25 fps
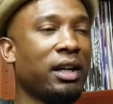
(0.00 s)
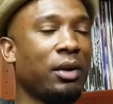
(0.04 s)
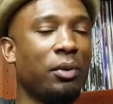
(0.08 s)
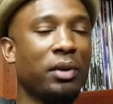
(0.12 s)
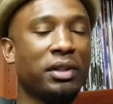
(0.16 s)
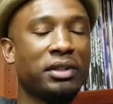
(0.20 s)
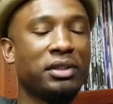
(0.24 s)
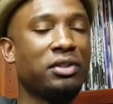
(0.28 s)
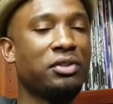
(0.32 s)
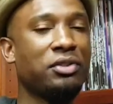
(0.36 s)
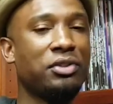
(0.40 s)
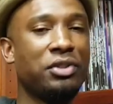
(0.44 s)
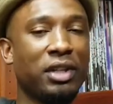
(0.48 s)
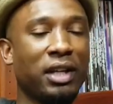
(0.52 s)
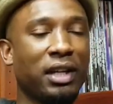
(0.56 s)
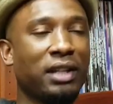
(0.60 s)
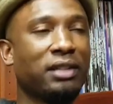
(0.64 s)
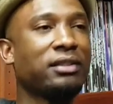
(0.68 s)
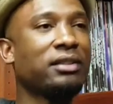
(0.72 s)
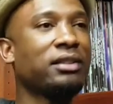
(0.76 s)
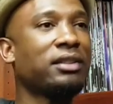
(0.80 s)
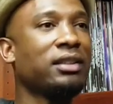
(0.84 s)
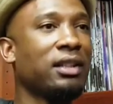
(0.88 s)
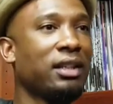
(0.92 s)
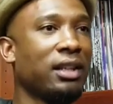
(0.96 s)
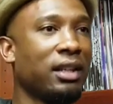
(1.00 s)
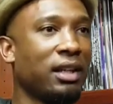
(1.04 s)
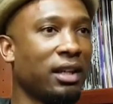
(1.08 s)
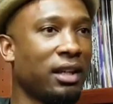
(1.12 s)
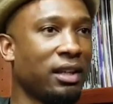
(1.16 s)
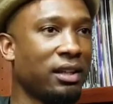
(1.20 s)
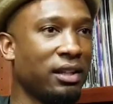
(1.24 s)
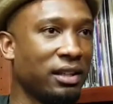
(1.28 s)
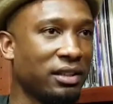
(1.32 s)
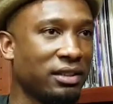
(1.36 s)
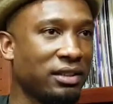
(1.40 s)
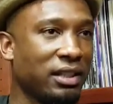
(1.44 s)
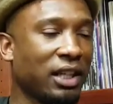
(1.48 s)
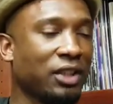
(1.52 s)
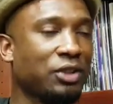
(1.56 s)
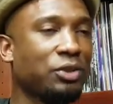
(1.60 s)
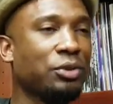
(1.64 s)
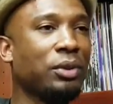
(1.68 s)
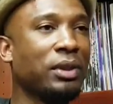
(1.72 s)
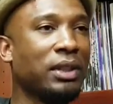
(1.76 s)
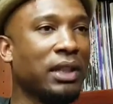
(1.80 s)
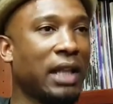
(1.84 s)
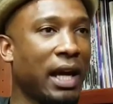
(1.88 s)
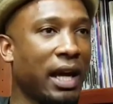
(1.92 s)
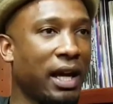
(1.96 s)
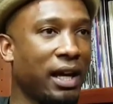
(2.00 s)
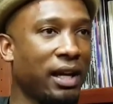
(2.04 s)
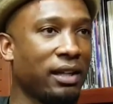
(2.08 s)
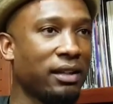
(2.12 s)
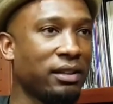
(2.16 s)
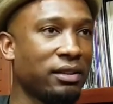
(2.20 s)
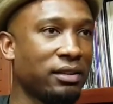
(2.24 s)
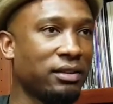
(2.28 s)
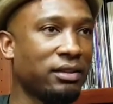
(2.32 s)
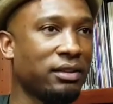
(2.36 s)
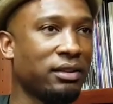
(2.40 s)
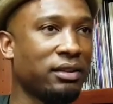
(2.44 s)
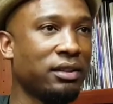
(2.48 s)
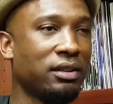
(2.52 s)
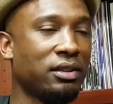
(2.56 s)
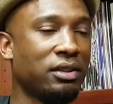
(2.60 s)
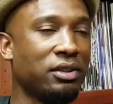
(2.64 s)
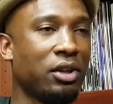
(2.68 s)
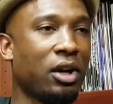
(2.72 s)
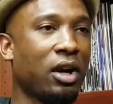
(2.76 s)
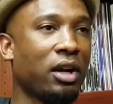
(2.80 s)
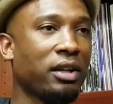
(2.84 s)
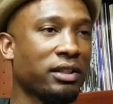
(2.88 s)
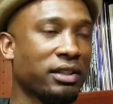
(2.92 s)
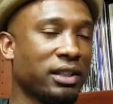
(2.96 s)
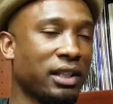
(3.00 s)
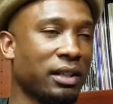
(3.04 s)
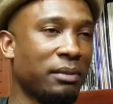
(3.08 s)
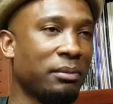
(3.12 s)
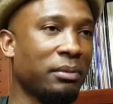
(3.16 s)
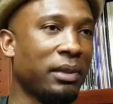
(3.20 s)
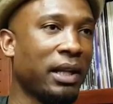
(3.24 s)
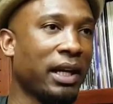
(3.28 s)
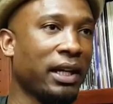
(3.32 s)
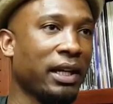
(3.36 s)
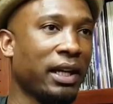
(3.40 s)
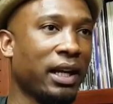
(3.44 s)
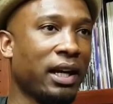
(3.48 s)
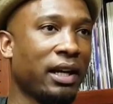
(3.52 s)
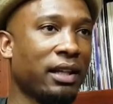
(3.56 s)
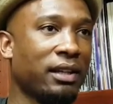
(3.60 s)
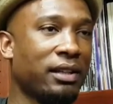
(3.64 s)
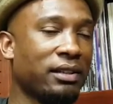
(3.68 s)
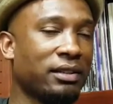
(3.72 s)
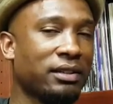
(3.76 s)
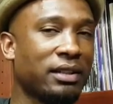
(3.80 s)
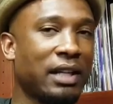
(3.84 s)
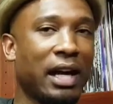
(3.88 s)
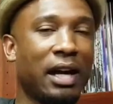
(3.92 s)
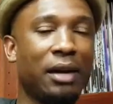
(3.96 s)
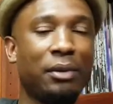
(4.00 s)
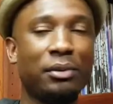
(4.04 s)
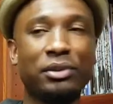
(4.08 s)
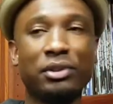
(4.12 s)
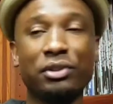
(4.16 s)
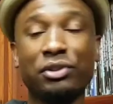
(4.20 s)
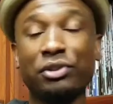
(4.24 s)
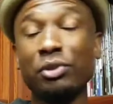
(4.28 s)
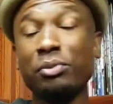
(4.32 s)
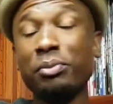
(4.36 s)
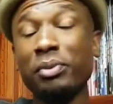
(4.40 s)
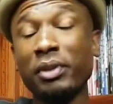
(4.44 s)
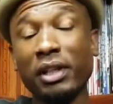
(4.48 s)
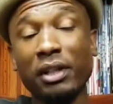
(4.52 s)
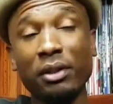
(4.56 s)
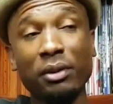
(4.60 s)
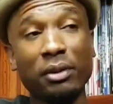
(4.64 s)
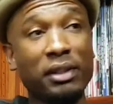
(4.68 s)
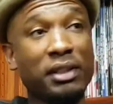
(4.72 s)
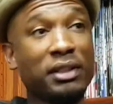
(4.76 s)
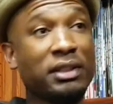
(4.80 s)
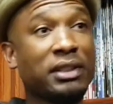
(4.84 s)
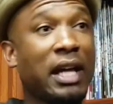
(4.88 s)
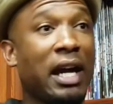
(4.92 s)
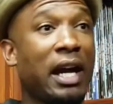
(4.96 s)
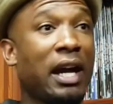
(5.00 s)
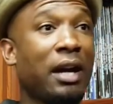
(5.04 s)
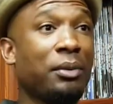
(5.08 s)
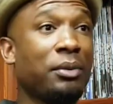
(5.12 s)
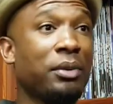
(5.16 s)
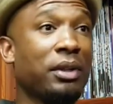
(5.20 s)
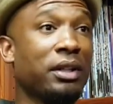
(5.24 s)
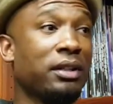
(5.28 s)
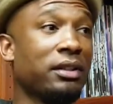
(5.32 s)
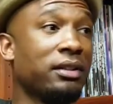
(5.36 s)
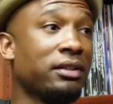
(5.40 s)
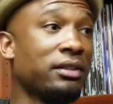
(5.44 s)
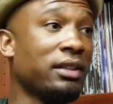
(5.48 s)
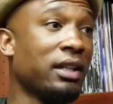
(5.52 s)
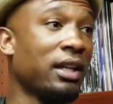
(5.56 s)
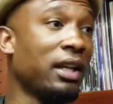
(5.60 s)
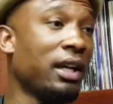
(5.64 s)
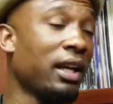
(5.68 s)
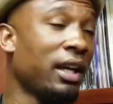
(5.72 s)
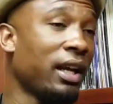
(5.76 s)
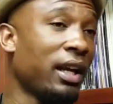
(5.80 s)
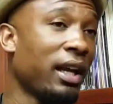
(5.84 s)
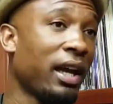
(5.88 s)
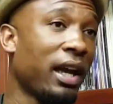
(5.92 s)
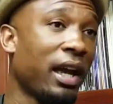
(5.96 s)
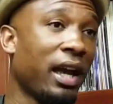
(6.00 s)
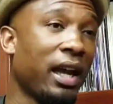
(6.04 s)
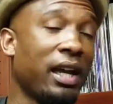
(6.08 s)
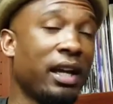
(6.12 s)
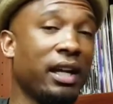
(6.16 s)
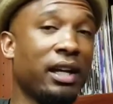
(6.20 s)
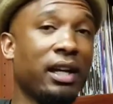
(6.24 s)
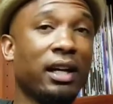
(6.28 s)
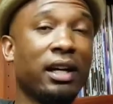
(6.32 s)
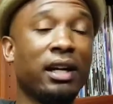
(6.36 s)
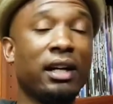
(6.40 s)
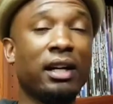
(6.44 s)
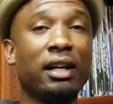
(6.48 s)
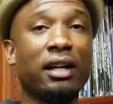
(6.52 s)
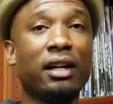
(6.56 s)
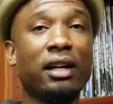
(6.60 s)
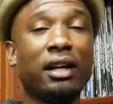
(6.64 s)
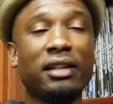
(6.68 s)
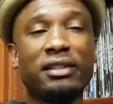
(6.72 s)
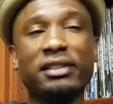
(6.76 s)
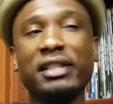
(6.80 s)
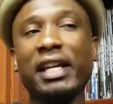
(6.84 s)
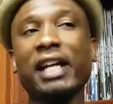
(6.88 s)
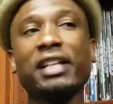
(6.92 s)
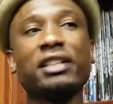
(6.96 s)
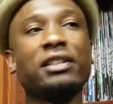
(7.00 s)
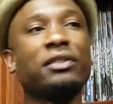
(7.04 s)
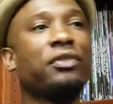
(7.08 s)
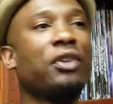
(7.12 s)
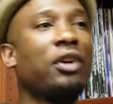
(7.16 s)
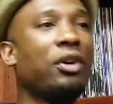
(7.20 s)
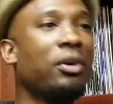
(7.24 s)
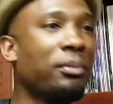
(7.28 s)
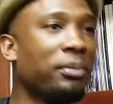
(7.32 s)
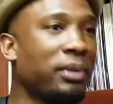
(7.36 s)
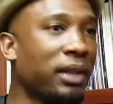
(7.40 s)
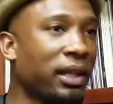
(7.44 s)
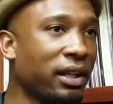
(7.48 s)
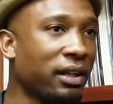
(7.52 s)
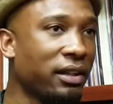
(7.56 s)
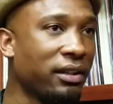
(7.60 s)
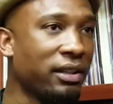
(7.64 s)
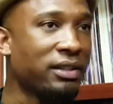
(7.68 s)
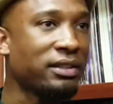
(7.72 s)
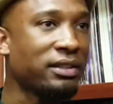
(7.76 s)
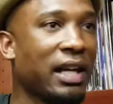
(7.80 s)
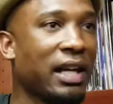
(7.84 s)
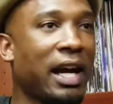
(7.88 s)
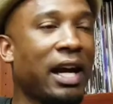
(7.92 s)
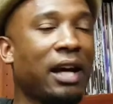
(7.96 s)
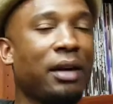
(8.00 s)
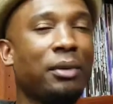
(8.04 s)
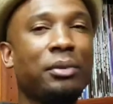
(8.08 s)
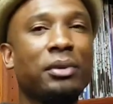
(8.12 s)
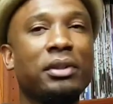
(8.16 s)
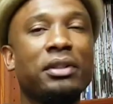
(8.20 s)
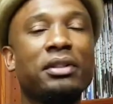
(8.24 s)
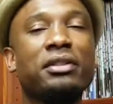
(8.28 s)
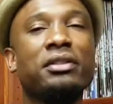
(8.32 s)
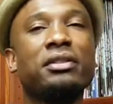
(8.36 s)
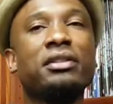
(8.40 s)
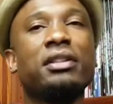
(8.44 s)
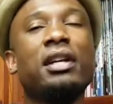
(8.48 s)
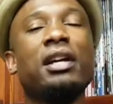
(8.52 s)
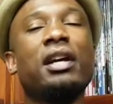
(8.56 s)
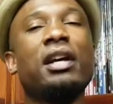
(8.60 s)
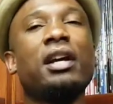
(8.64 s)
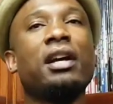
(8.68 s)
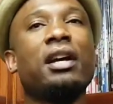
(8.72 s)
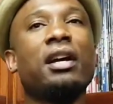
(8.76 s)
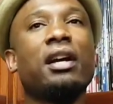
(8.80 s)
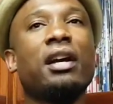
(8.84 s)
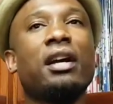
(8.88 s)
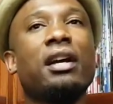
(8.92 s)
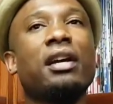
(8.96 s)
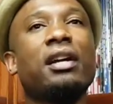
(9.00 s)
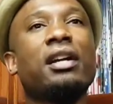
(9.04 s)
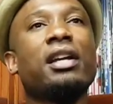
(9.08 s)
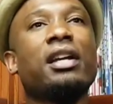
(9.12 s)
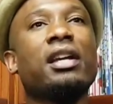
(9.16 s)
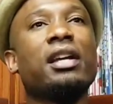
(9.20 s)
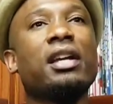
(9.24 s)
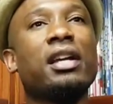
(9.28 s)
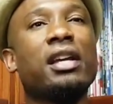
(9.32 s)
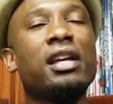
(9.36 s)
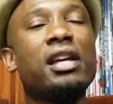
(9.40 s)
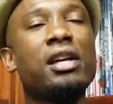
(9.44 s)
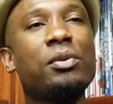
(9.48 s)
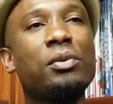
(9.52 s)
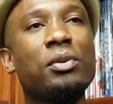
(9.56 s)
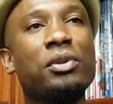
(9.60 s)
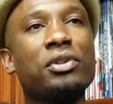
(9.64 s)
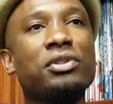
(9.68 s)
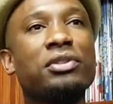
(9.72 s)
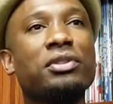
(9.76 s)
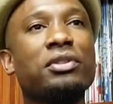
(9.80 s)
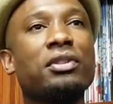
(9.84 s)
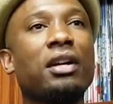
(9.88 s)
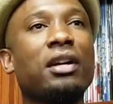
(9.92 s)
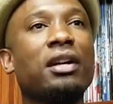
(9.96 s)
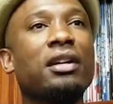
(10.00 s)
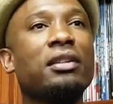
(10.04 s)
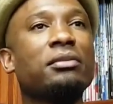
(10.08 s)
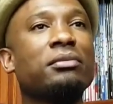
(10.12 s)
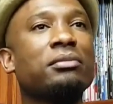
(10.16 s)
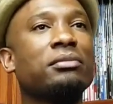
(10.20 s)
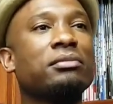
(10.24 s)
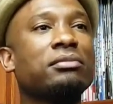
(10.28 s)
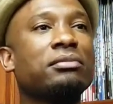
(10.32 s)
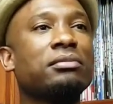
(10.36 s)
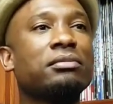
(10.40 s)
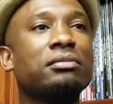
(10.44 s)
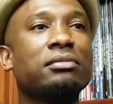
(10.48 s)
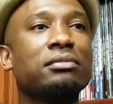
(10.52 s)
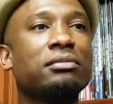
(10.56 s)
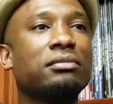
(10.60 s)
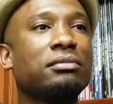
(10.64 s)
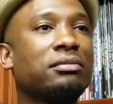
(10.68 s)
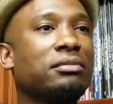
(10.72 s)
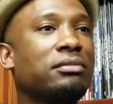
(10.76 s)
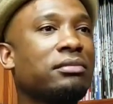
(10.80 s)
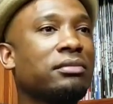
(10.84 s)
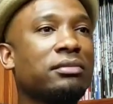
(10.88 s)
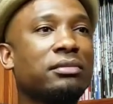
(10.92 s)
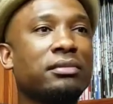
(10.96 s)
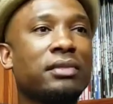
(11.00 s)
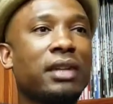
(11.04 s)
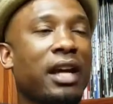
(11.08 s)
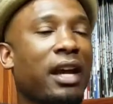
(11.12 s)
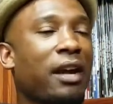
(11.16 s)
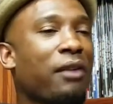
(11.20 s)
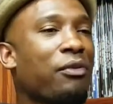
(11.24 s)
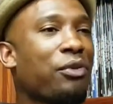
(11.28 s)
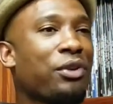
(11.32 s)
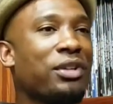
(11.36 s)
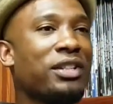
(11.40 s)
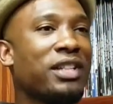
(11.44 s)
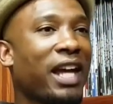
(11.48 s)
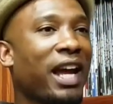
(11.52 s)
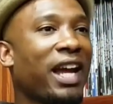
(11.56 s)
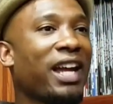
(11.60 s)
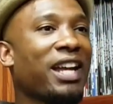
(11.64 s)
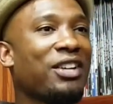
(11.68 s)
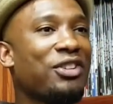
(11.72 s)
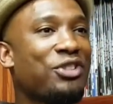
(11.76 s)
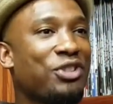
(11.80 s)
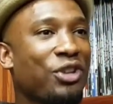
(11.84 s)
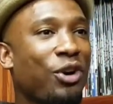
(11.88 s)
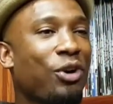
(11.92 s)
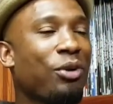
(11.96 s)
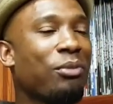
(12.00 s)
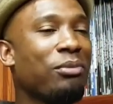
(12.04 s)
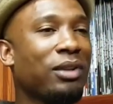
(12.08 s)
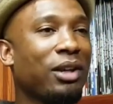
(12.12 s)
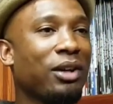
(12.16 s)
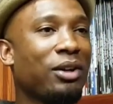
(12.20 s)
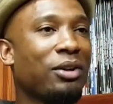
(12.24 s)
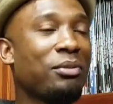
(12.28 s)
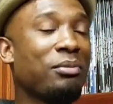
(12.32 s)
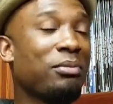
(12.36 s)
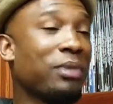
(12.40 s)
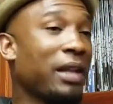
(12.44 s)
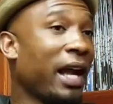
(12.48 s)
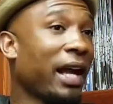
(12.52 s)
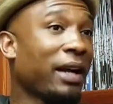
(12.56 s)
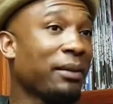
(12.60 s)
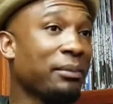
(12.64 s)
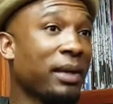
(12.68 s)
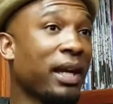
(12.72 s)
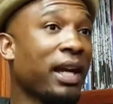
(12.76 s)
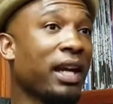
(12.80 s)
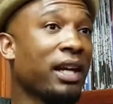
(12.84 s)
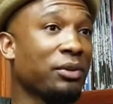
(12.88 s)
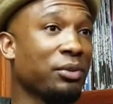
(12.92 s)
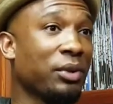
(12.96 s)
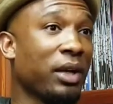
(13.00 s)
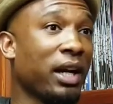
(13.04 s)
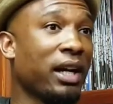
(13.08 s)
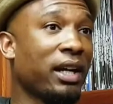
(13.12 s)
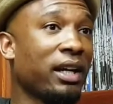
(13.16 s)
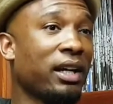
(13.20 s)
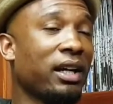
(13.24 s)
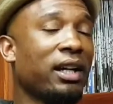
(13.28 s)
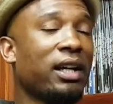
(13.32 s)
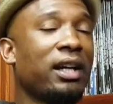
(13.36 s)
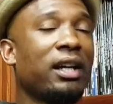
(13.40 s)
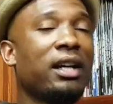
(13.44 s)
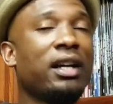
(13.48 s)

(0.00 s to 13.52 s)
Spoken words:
It wasn't just the sexualized dark-skinned black guy. This guy was a superhero. This guy was a saxophone player. guy was, he was everyday Joe Blow black man, right?